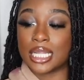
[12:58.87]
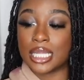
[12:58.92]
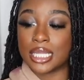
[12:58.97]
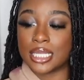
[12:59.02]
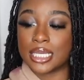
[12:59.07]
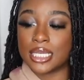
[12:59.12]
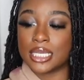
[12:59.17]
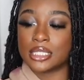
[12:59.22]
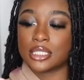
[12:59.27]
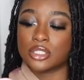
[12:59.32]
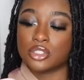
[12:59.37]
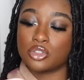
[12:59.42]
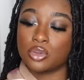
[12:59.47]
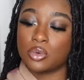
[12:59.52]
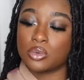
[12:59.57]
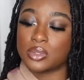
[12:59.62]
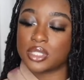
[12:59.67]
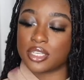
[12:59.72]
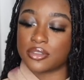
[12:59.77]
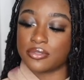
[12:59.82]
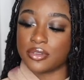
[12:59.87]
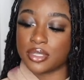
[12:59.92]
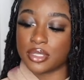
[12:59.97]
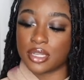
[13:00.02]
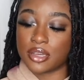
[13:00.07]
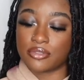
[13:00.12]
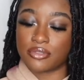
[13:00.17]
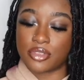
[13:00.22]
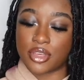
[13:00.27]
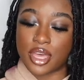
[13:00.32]
clean, so definitely
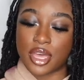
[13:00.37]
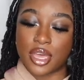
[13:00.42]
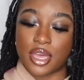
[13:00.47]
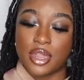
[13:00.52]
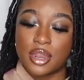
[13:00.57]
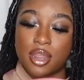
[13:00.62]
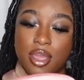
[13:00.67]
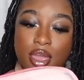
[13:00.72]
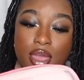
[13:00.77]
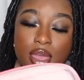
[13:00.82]
love that.